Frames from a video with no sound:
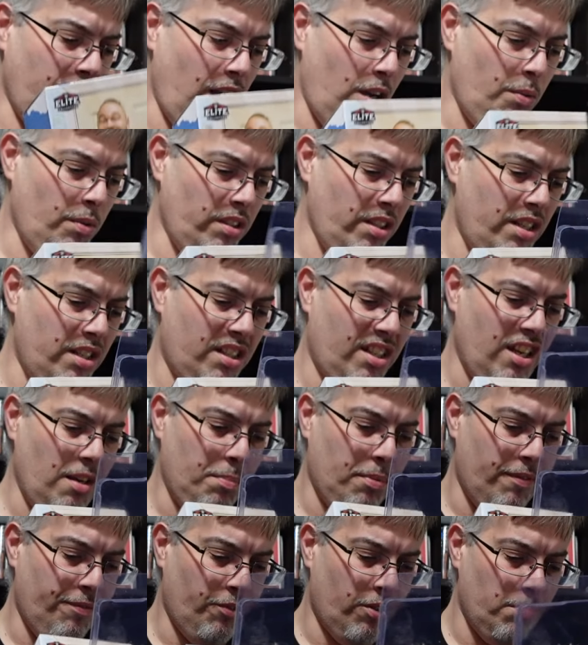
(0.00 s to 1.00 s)
not really a
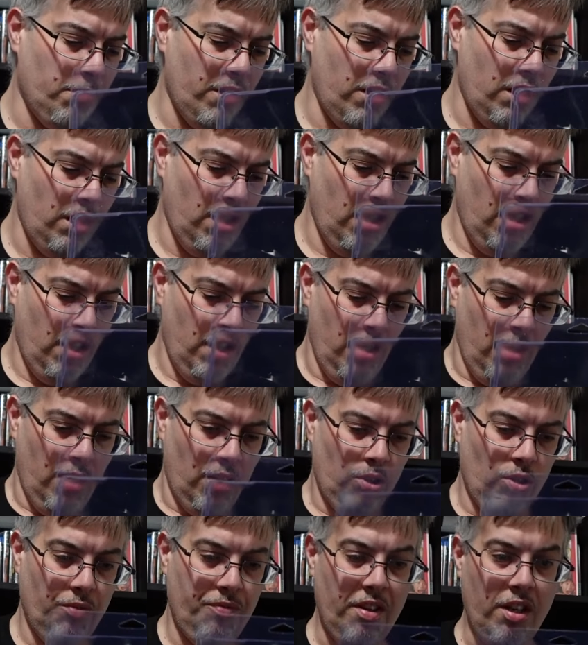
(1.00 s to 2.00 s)
keeper for me.
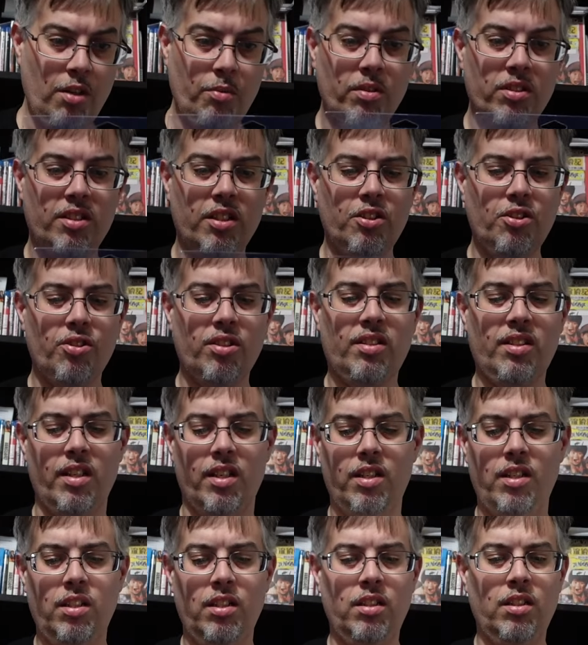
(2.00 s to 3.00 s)
So if anyone's
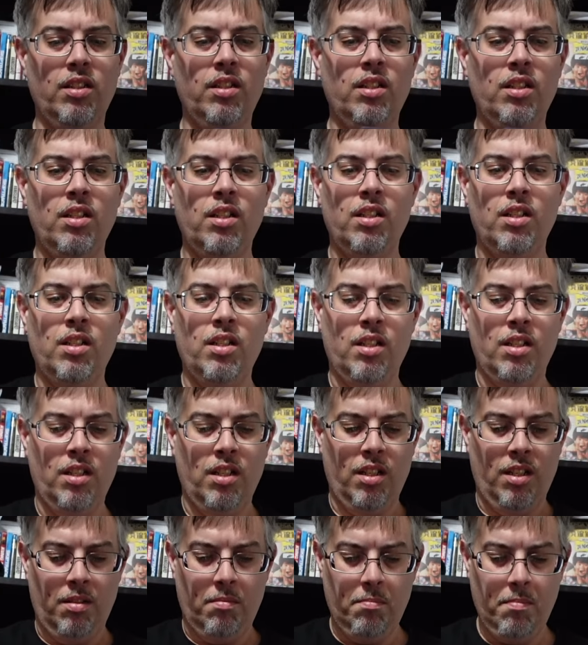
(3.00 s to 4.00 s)
interested,
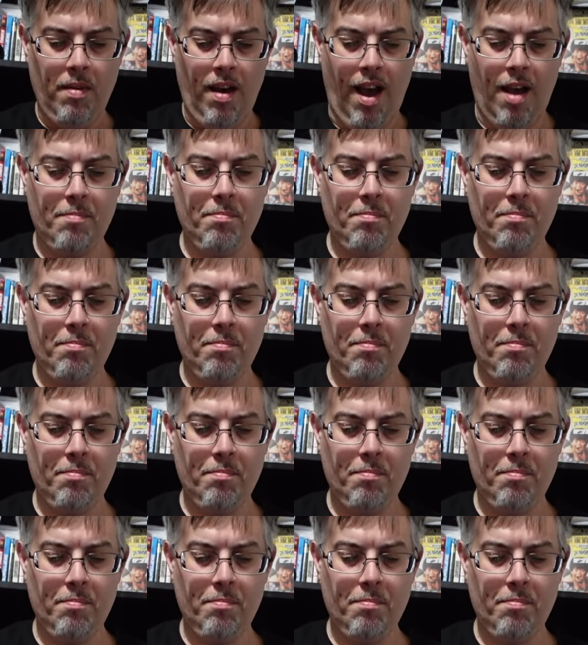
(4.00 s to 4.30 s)
I